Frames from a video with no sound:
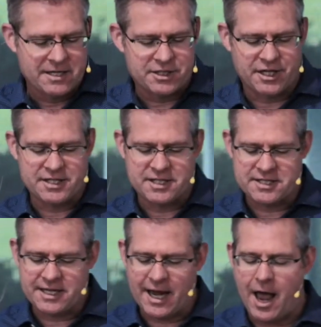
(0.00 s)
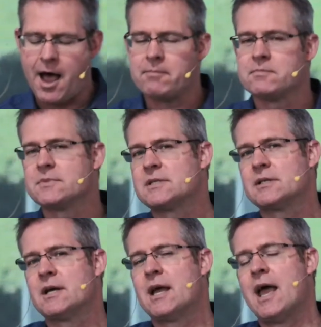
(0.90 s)
Jesus comes
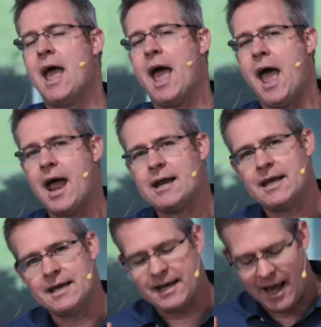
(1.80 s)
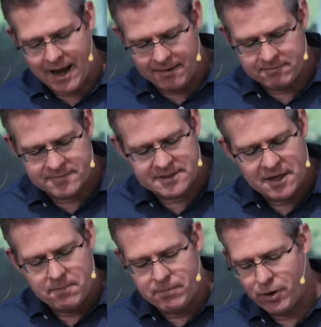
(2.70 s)
and he comes
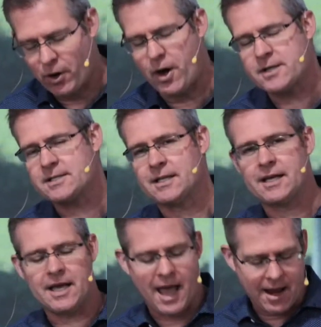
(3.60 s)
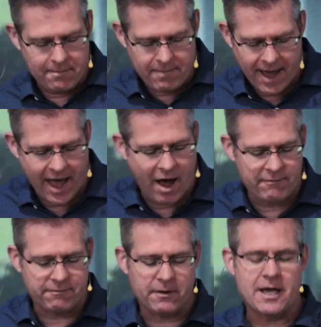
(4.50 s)
personally and
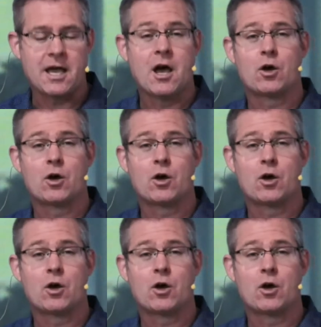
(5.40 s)
powerfully